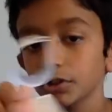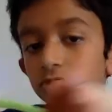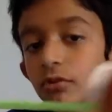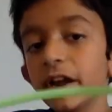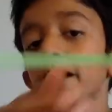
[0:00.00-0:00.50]

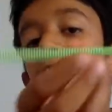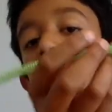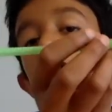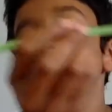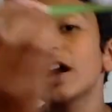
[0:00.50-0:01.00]
So air
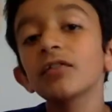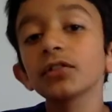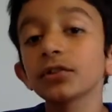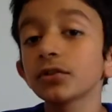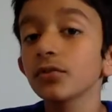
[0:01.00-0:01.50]
can travel
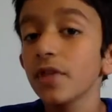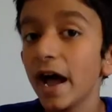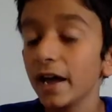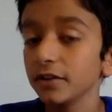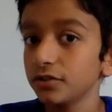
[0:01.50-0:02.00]
through
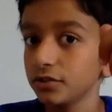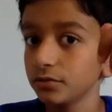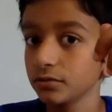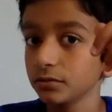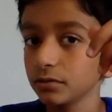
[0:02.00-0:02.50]
that too.